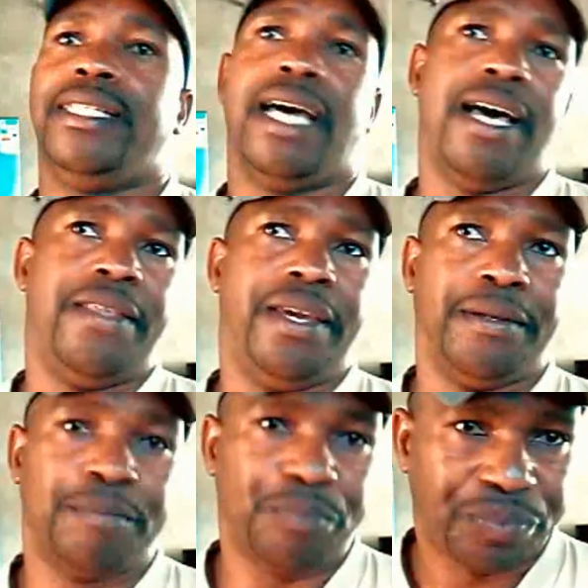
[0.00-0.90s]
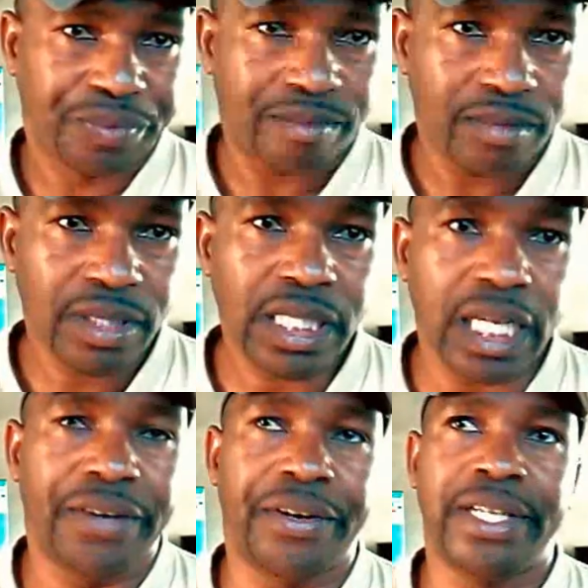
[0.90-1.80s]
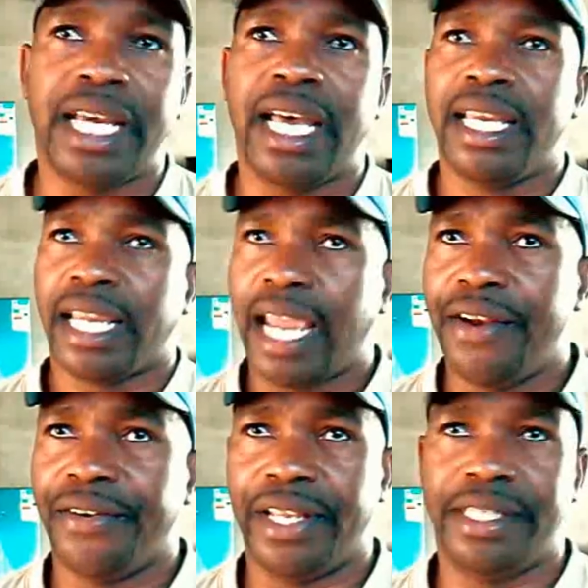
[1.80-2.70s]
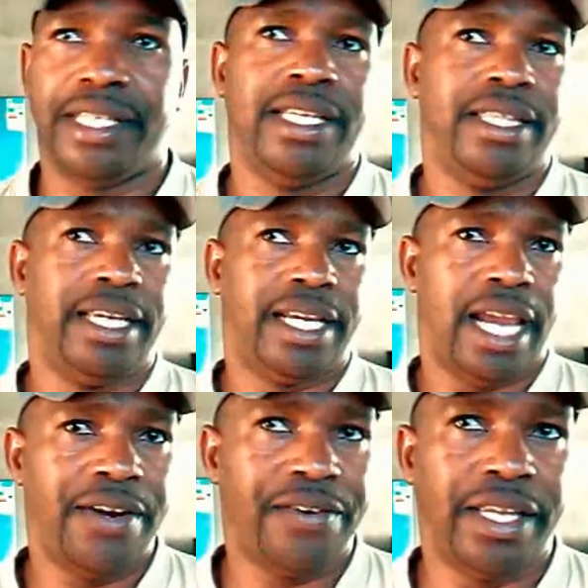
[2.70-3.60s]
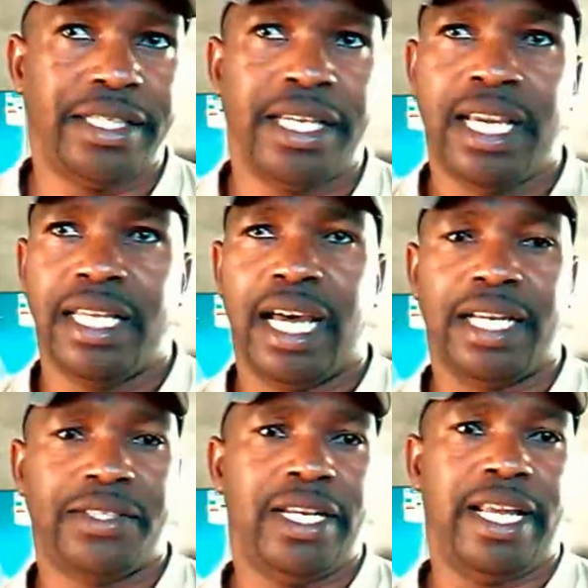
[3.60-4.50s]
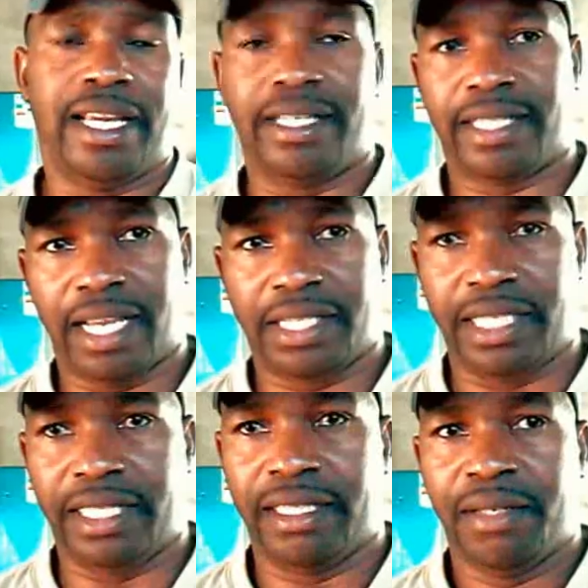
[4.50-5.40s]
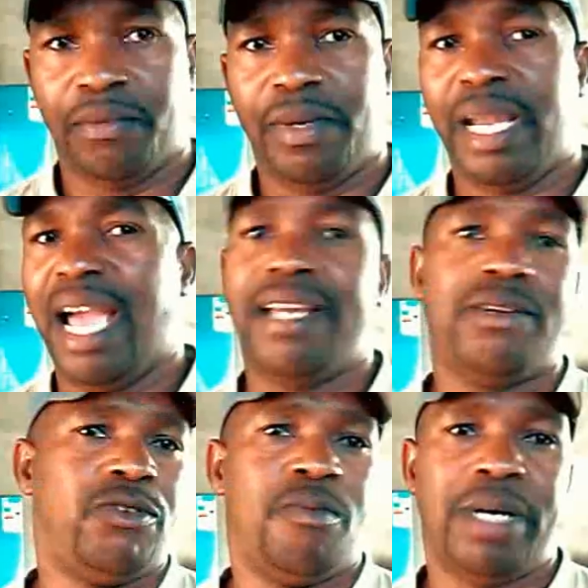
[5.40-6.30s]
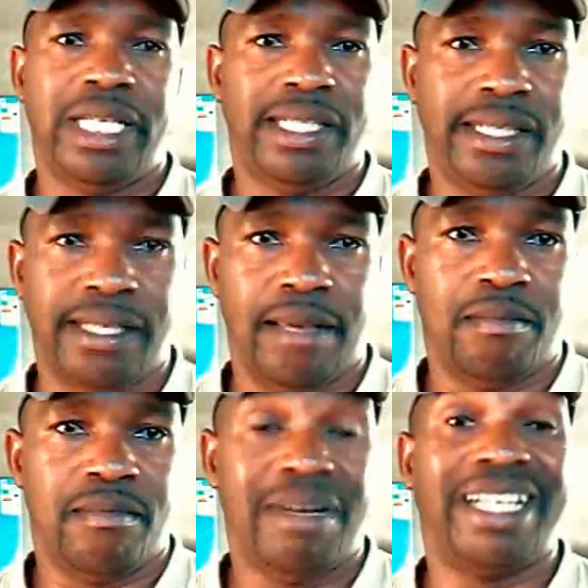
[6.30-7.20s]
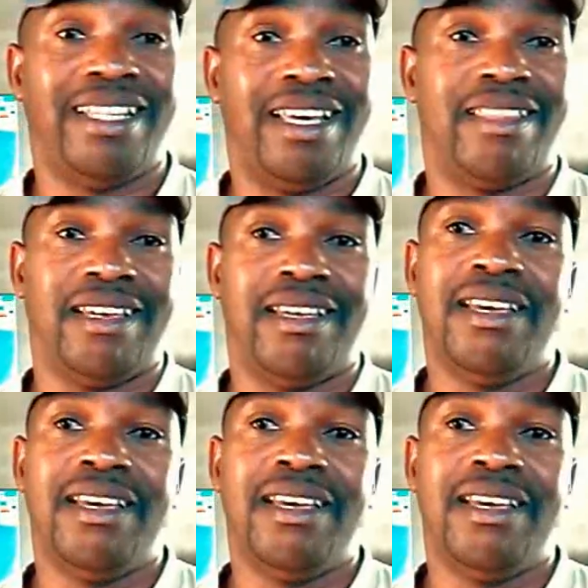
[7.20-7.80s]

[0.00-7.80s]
are the greater Canerats. The Canerats are actually like a scarcity. I don't normally see them, but they're there.